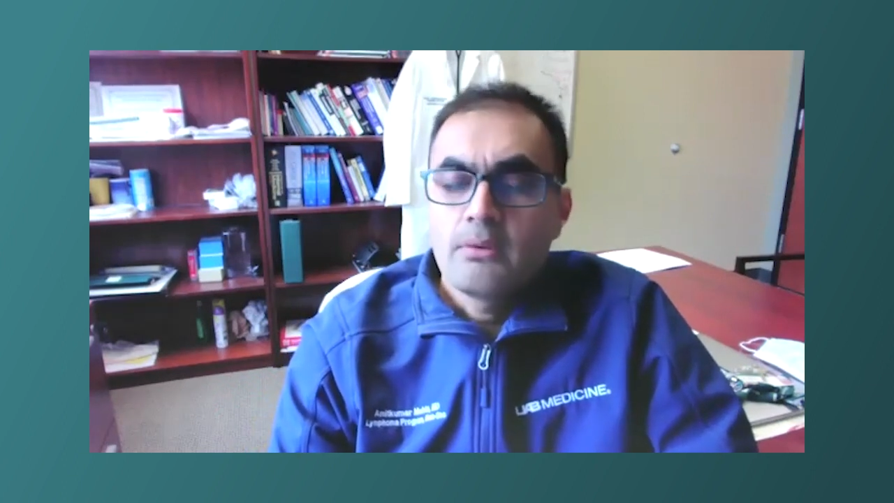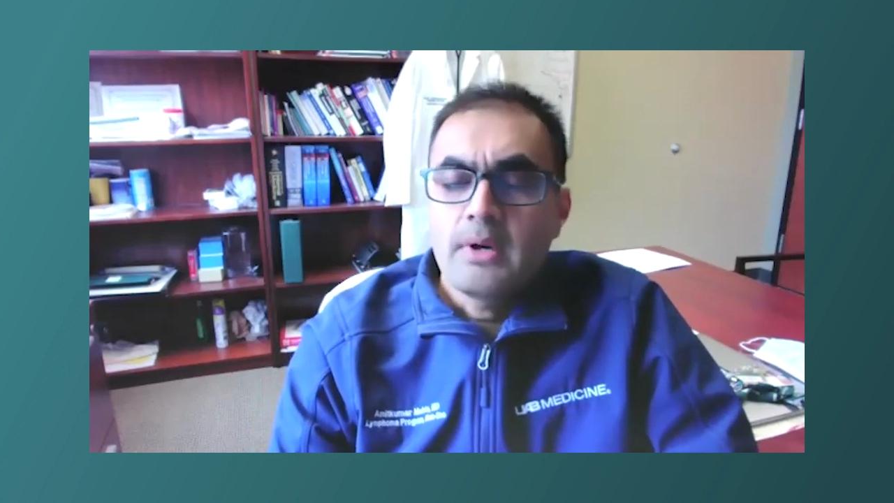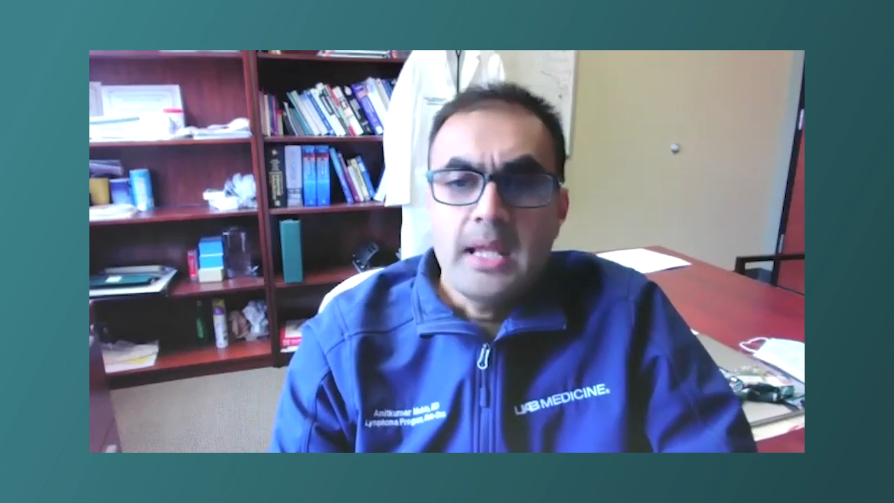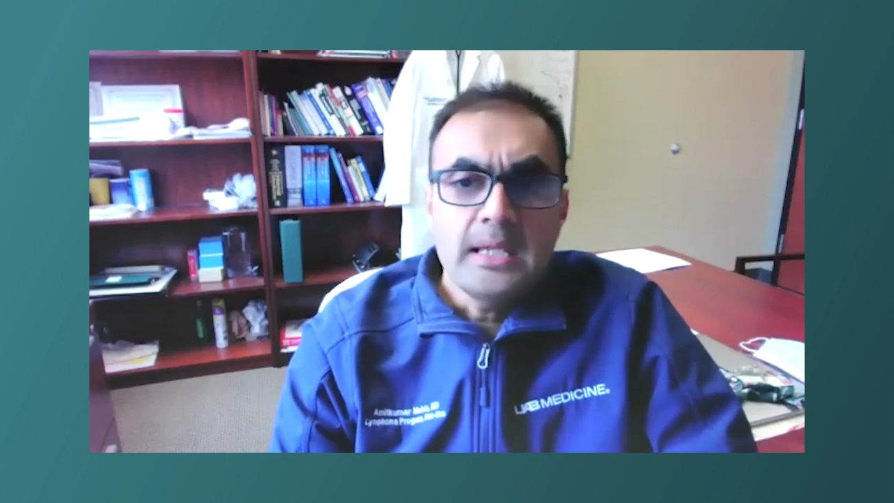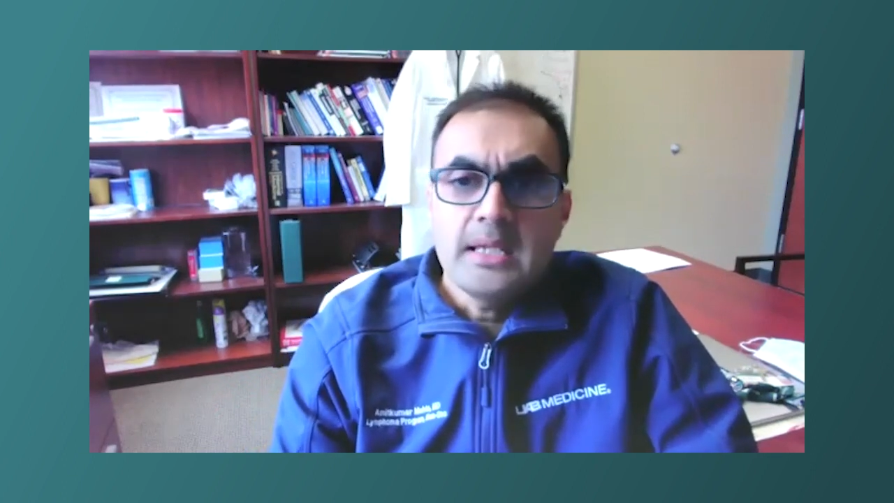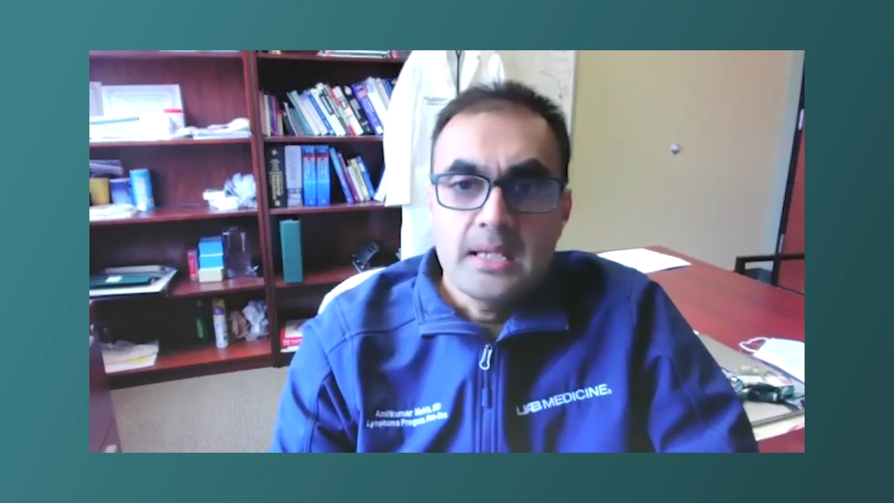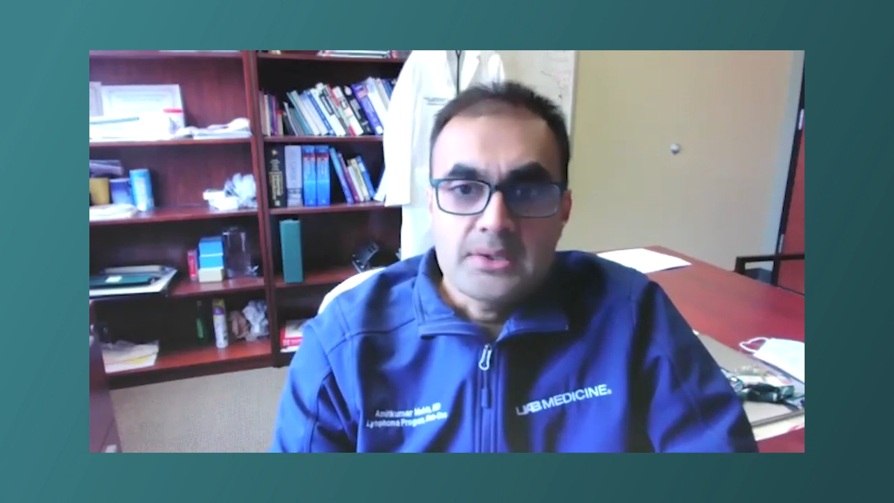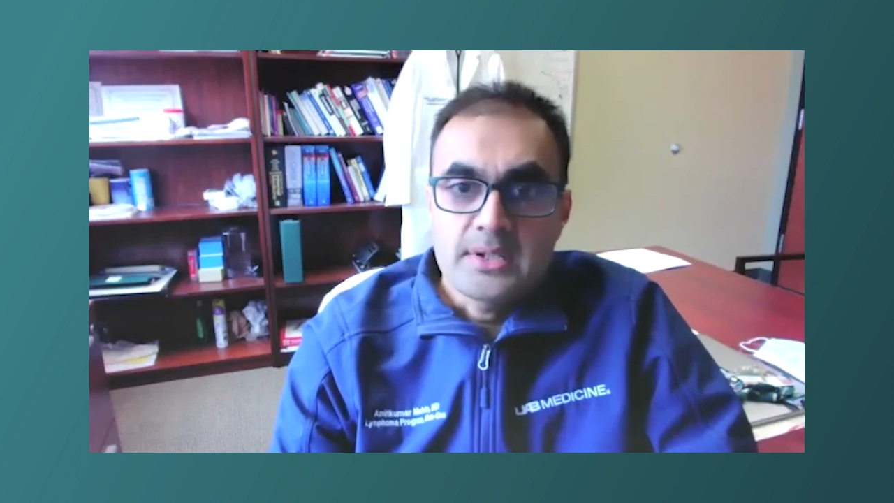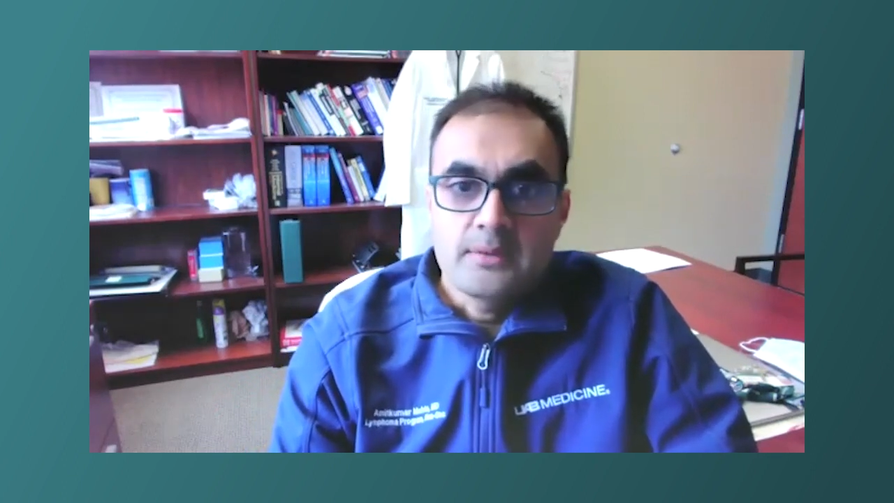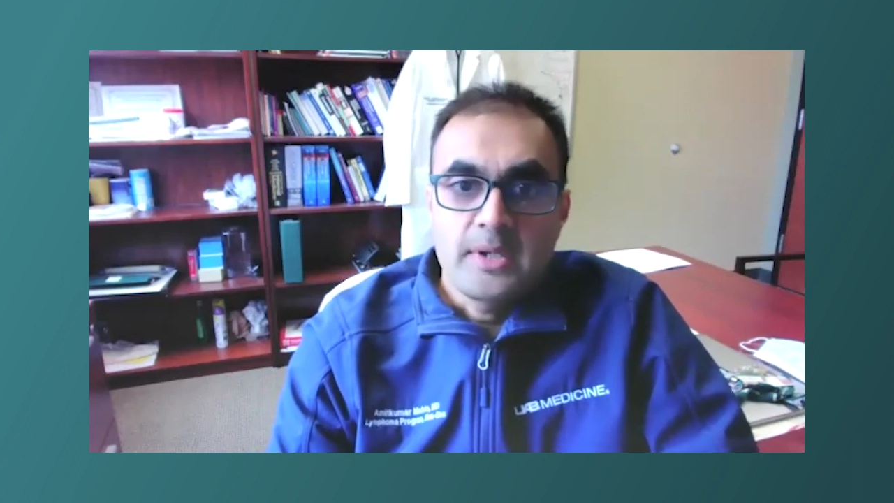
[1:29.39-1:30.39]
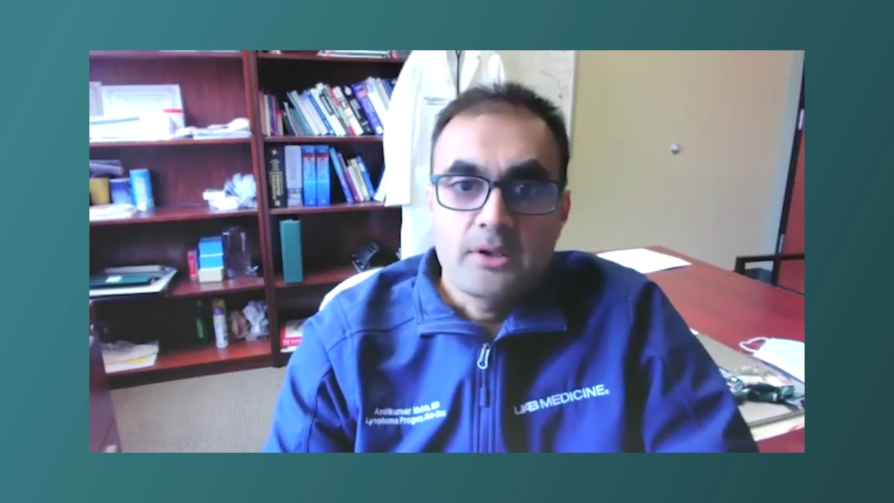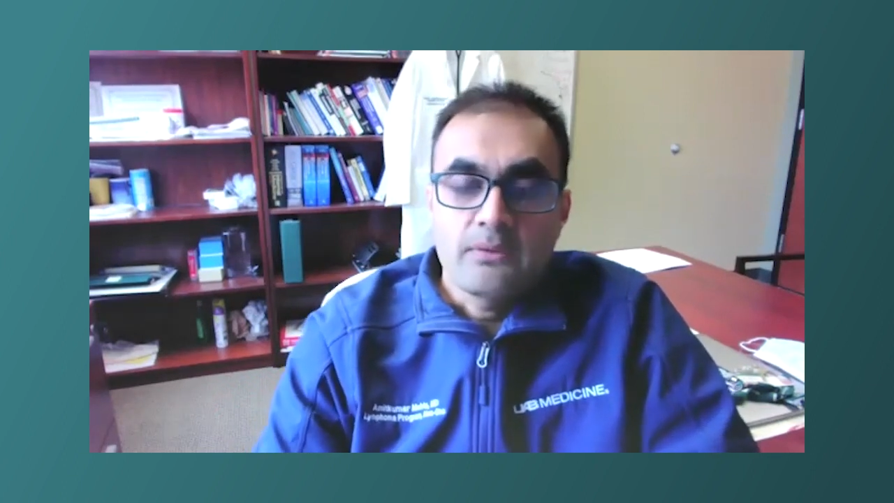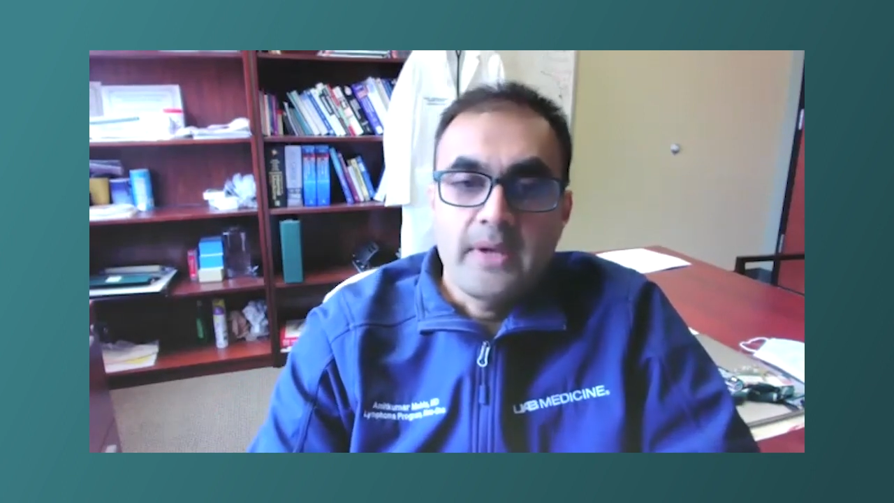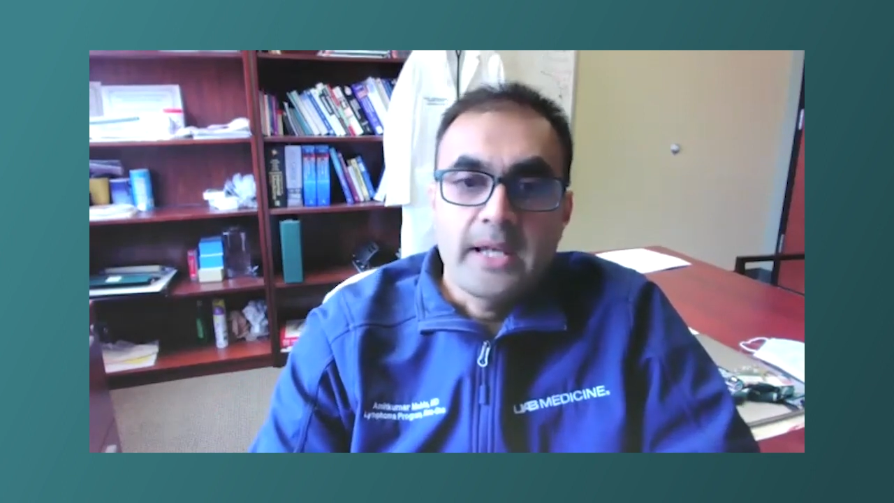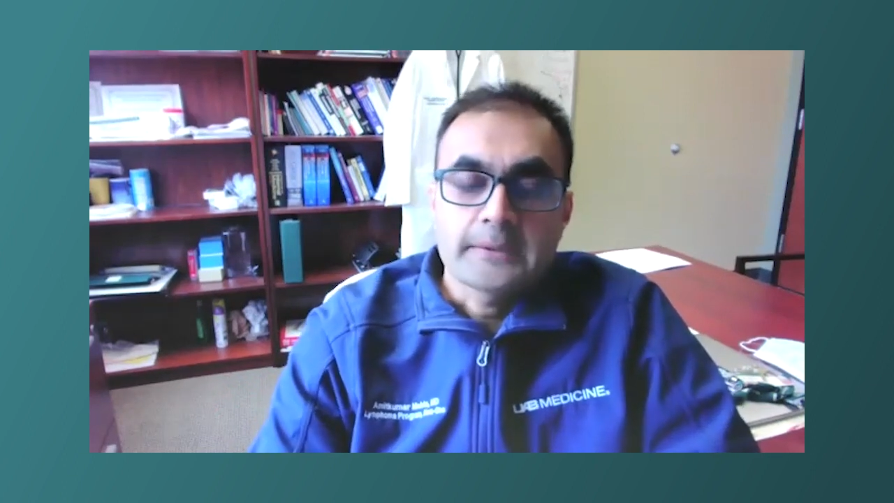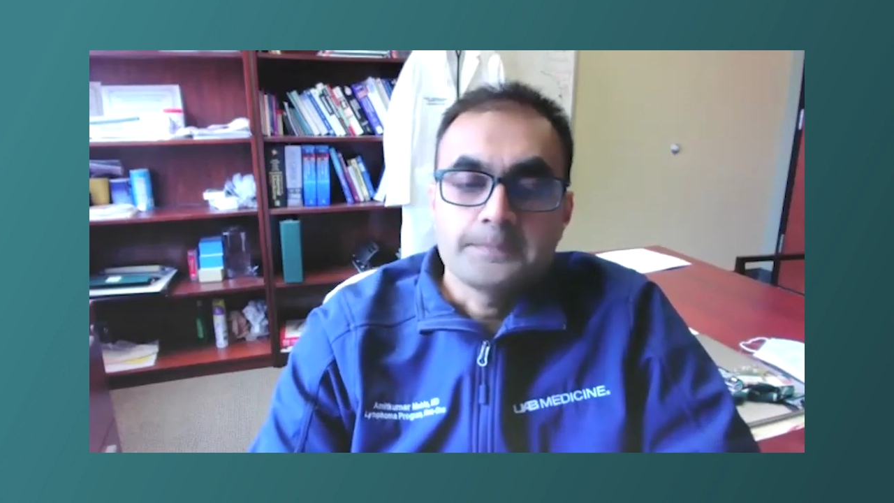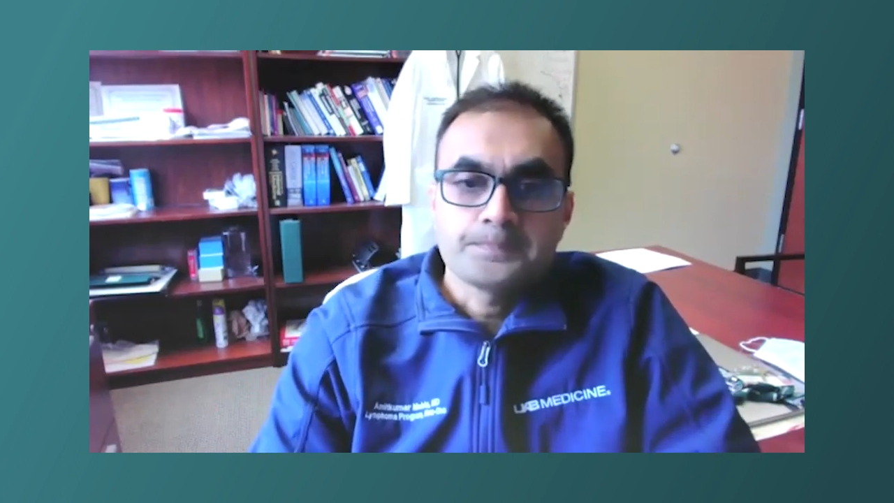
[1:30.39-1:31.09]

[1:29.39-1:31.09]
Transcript: or any cancer as a matter of fact.